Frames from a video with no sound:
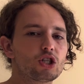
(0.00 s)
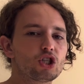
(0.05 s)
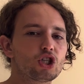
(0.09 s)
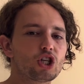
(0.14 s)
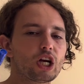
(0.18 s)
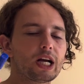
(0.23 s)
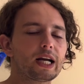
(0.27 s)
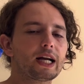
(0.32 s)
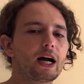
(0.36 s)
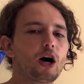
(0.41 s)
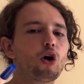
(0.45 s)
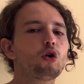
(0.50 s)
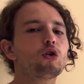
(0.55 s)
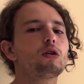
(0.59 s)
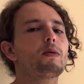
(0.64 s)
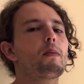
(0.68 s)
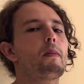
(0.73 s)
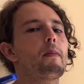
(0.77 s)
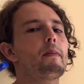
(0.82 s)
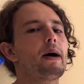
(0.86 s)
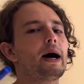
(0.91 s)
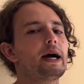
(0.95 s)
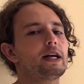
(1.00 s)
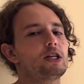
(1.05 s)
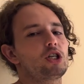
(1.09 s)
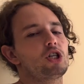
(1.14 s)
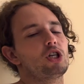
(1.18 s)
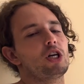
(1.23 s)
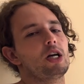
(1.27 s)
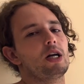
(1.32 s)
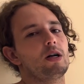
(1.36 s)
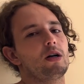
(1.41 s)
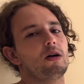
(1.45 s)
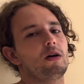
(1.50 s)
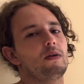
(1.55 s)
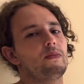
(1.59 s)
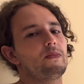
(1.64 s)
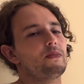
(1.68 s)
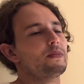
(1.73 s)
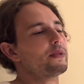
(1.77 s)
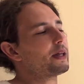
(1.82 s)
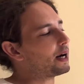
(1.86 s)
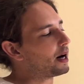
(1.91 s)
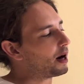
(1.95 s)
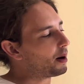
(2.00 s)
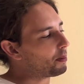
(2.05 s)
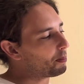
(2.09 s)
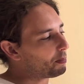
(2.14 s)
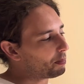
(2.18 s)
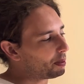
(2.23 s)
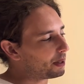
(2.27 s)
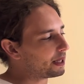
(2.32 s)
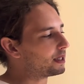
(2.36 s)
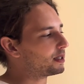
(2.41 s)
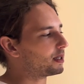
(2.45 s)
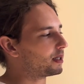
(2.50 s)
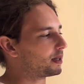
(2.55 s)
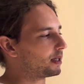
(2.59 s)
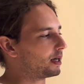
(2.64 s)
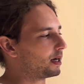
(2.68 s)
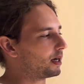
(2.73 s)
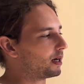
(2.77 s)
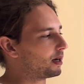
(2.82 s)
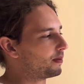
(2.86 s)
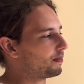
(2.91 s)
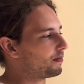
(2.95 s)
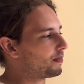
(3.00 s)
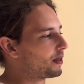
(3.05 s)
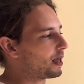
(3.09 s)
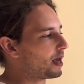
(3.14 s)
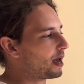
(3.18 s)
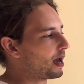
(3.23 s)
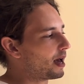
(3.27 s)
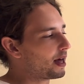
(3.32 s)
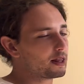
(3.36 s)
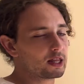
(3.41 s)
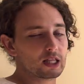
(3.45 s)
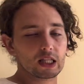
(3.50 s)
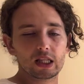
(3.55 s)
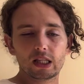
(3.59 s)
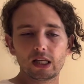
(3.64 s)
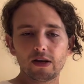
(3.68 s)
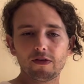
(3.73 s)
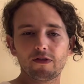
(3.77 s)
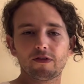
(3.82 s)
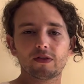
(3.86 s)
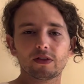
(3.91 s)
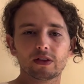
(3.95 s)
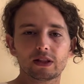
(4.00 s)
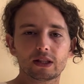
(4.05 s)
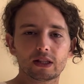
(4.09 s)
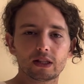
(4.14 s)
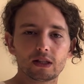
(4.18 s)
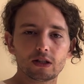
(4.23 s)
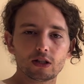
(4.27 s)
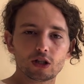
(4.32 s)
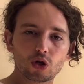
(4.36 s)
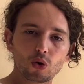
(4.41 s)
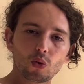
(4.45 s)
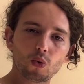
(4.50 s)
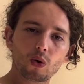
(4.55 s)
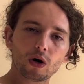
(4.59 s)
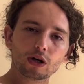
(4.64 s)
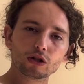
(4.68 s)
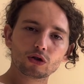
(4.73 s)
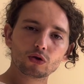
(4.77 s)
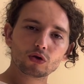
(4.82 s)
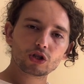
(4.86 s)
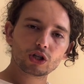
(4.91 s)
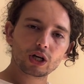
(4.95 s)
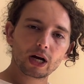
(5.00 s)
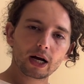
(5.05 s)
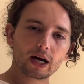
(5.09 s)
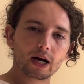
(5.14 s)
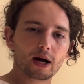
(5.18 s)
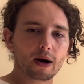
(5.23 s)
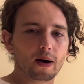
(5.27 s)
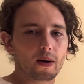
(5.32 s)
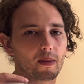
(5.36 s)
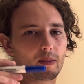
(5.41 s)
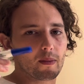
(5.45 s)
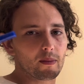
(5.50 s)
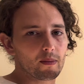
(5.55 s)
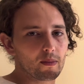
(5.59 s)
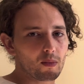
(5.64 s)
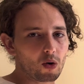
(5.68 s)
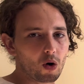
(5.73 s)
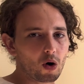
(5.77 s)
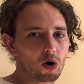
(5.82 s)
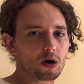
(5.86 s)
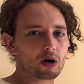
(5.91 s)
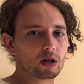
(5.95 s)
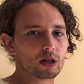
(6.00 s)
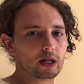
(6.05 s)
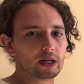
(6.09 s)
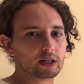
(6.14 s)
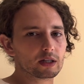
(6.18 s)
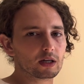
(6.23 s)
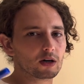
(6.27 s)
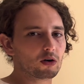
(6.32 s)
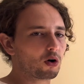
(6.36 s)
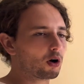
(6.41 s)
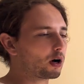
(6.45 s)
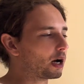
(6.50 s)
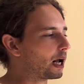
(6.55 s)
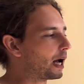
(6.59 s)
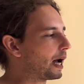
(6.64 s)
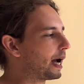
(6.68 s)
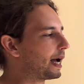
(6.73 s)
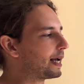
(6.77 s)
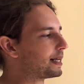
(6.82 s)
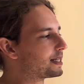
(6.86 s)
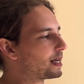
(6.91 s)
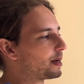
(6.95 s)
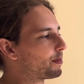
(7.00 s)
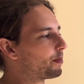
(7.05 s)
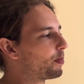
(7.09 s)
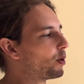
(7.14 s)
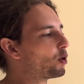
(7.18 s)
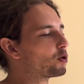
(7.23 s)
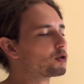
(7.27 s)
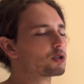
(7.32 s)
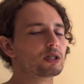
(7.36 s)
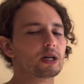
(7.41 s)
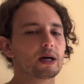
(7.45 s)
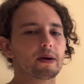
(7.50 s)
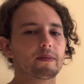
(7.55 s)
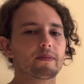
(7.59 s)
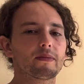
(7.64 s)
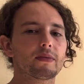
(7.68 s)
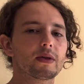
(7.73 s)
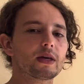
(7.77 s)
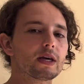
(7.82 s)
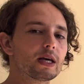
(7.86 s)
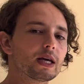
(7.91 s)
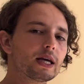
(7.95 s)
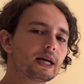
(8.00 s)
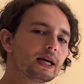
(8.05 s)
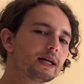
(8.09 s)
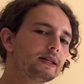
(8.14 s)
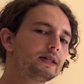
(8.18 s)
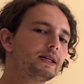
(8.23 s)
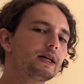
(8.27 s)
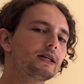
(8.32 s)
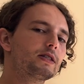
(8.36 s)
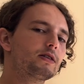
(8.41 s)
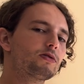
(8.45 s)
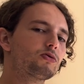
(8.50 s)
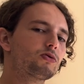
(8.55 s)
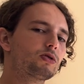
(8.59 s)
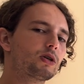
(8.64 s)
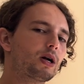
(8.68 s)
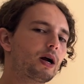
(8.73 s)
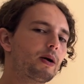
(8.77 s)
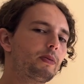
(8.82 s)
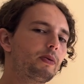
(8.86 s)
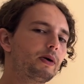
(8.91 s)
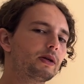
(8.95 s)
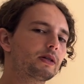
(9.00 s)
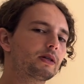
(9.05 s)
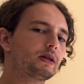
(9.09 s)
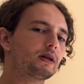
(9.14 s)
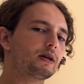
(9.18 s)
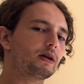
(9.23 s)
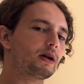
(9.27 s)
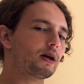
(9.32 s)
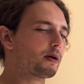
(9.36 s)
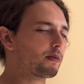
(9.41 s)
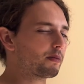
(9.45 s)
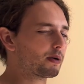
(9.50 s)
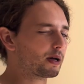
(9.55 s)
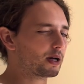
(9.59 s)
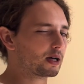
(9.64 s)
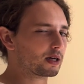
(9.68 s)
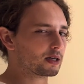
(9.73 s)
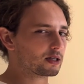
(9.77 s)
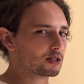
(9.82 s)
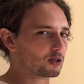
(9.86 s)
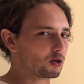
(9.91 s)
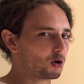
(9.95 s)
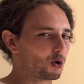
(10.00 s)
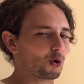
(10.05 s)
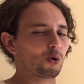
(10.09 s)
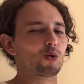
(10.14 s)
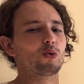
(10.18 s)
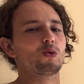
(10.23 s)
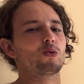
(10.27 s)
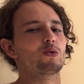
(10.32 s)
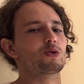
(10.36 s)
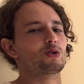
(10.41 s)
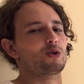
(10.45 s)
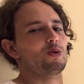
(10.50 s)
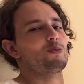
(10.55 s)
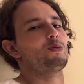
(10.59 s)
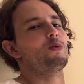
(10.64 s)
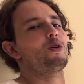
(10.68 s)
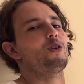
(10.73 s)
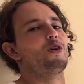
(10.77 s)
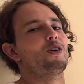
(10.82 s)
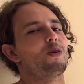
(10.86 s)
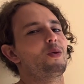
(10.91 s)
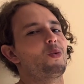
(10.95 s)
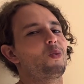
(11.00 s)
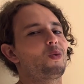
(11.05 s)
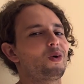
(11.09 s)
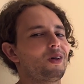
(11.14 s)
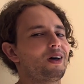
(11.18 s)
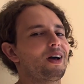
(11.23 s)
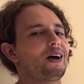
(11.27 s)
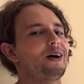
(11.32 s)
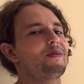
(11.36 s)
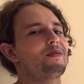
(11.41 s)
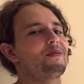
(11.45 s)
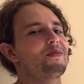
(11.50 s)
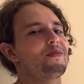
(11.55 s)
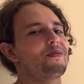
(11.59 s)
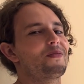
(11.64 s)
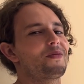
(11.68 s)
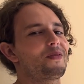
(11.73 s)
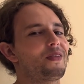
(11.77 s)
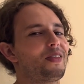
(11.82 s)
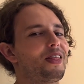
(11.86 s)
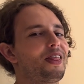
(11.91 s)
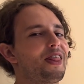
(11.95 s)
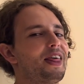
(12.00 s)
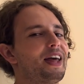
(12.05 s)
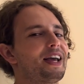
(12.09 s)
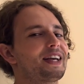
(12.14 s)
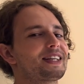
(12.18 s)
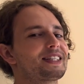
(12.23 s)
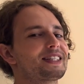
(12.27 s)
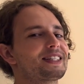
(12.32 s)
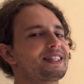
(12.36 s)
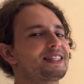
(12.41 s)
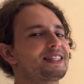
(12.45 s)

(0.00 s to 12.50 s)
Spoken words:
check out my channel. There are plenty there. And if you want to check more later on as I post them, hit that subscribe button because oh so more will come. Thanks.